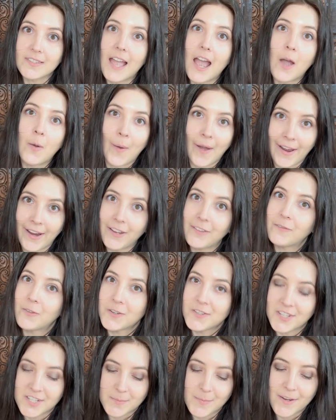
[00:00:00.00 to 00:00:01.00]
how I
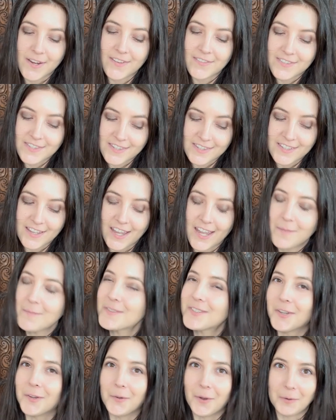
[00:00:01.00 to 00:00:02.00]
first experienced this game,
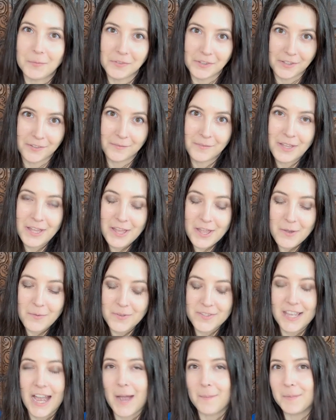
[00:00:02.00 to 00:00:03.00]
so I really
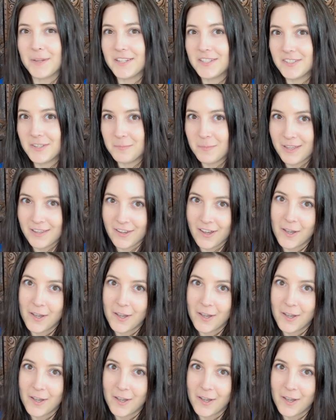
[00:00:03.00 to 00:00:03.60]
was happy to pick